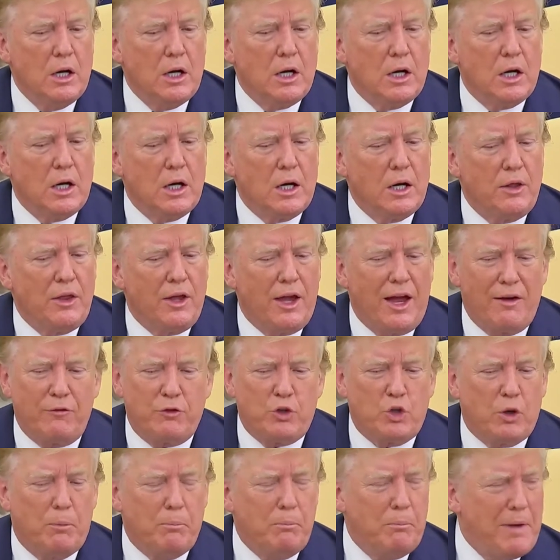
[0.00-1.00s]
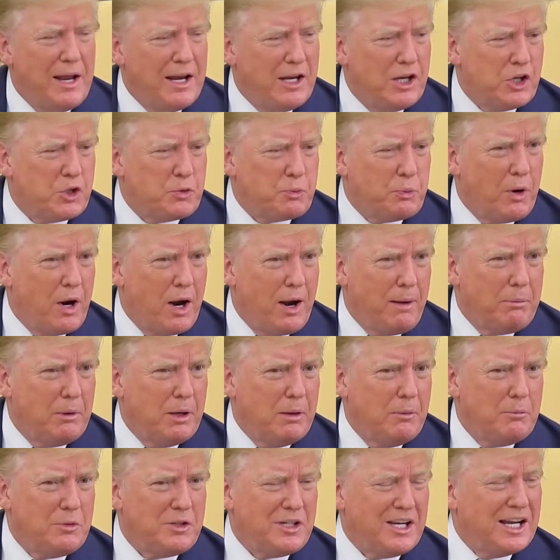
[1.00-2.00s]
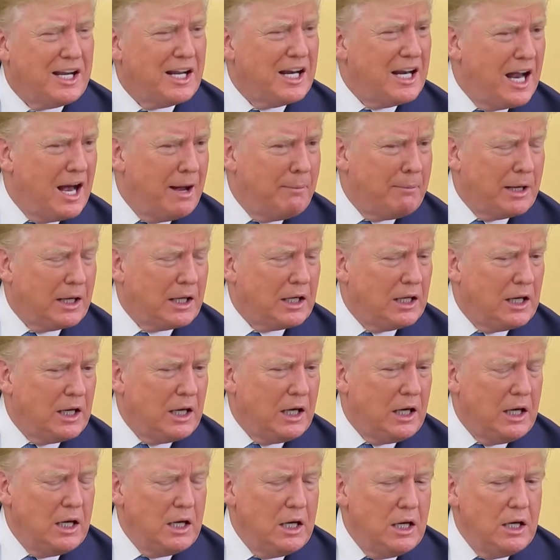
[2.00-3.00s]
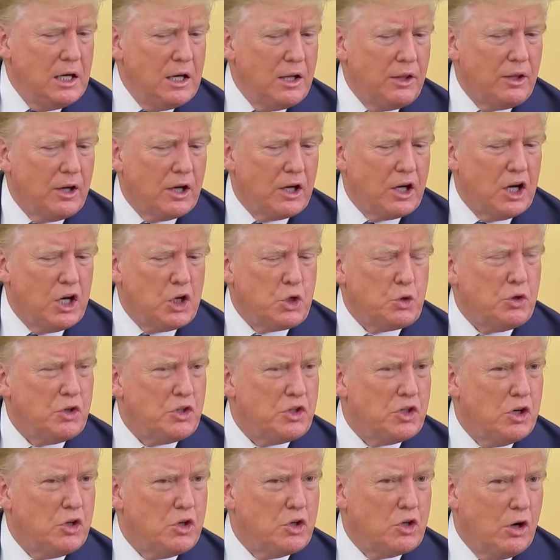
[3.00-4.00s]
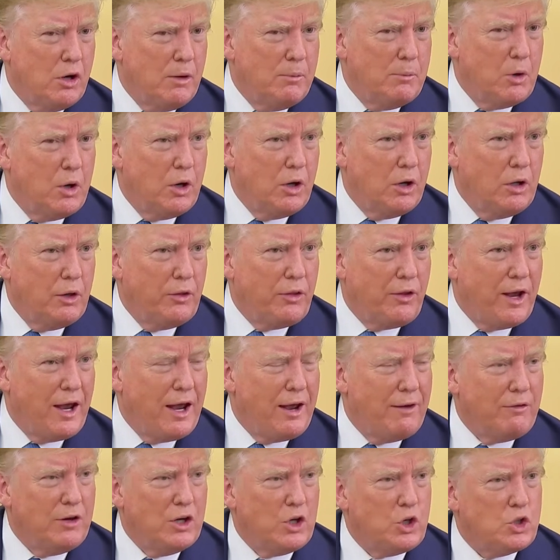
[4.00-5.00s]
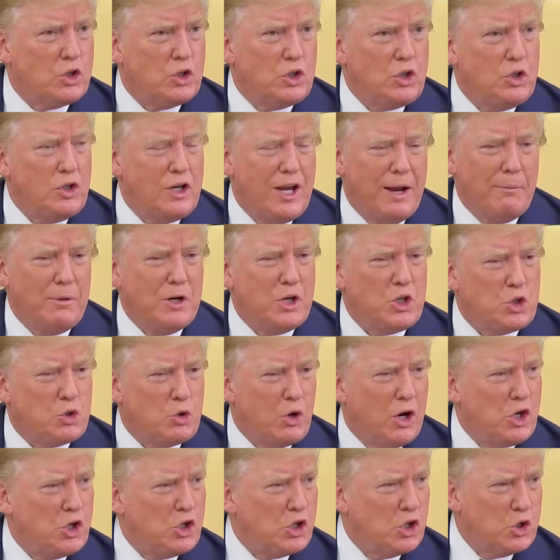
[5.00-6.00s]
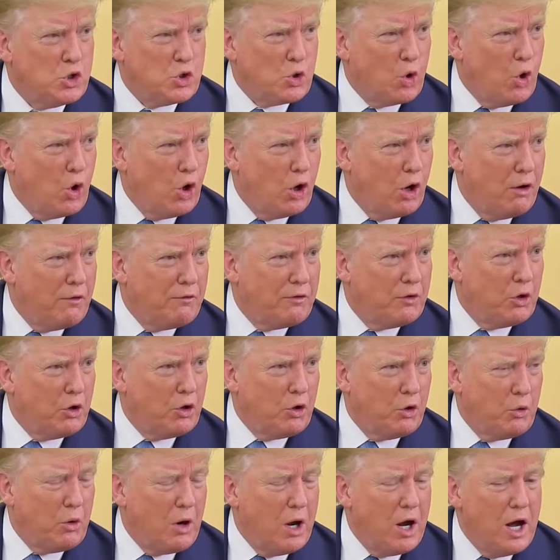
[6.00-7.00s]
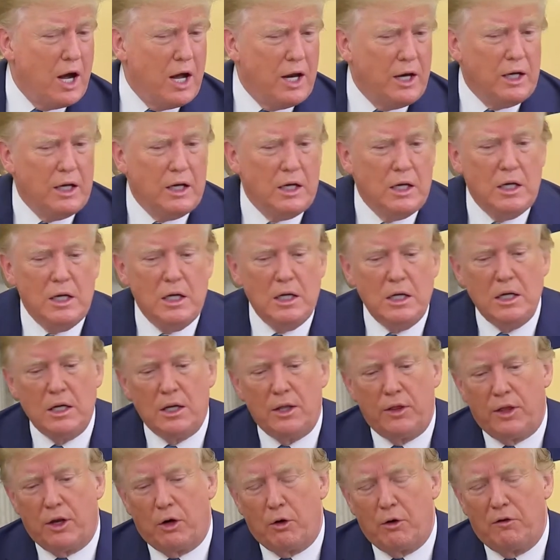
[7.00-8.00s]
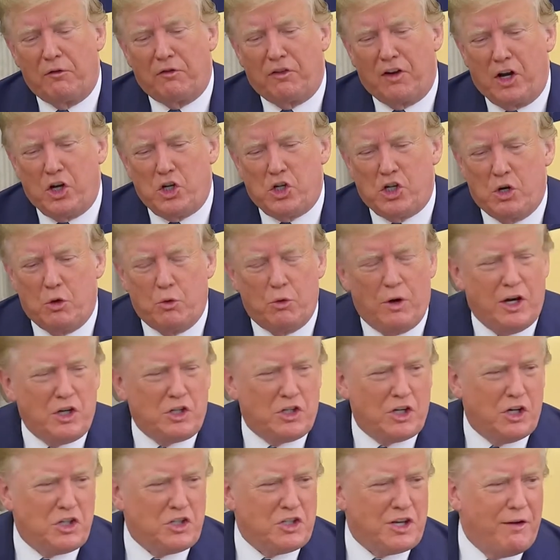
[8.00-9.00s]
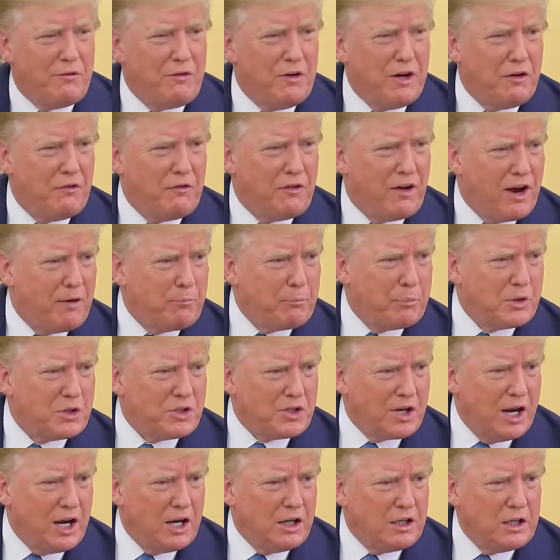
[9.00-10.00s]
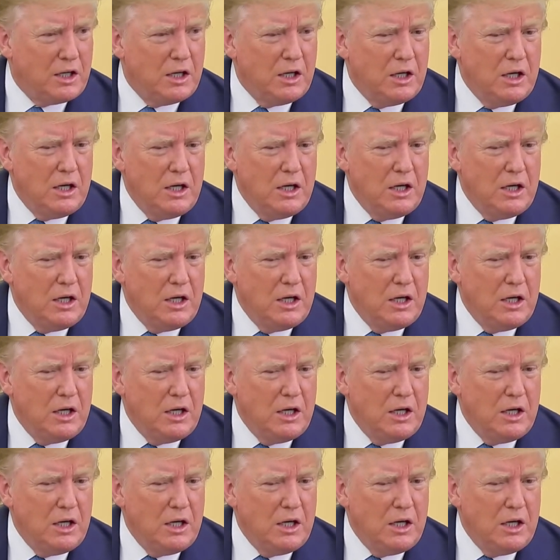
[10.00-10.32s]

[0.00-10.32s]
Uh, they have tremendous problems economically. Their country's in turmoil. They're having demonstrations all over Iran. Their inflation rate's at seventy-five percent.